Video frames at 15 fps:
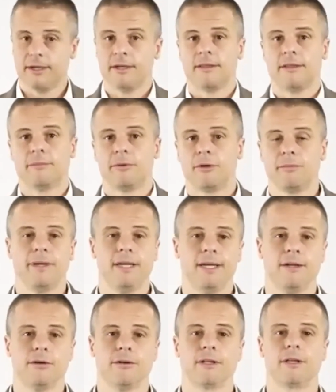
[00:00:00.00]
the
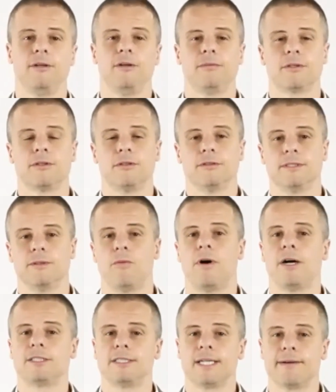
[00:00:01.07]
bullpen or the cubicles and
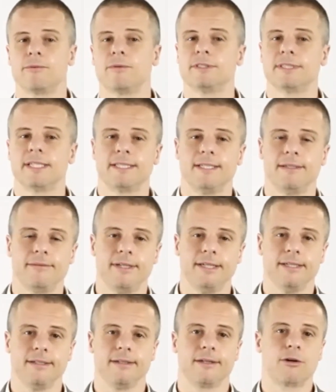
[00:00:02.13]
watching everyone's
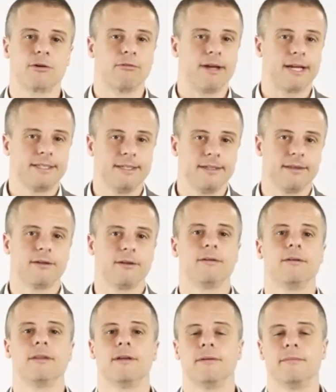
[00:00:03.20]
activity and correcting
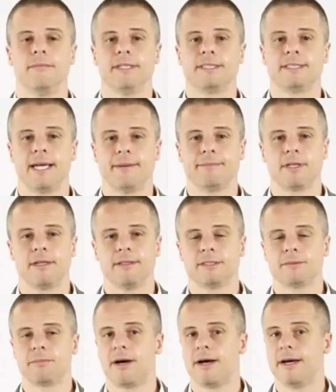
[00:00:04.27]
their missteps on the
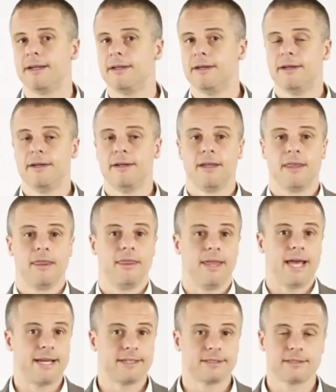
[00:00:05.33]
spot,
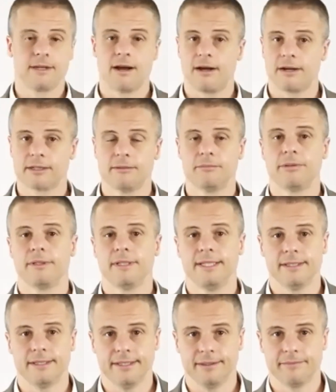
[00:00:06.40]
that is gone
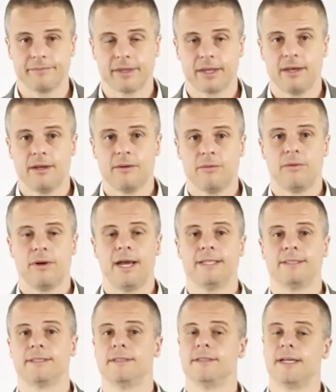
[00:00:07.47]
completely
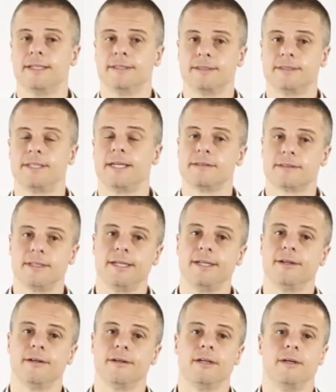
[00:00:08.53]
as a sales
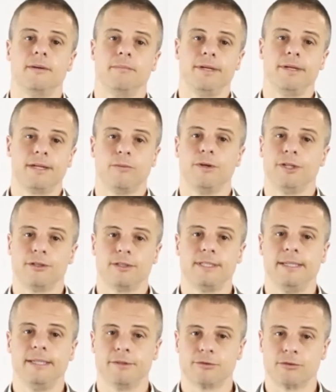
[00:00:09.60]
leader when your
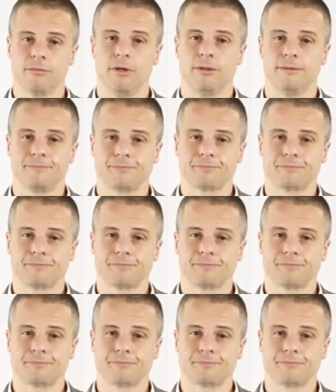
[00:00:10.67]
team is remote.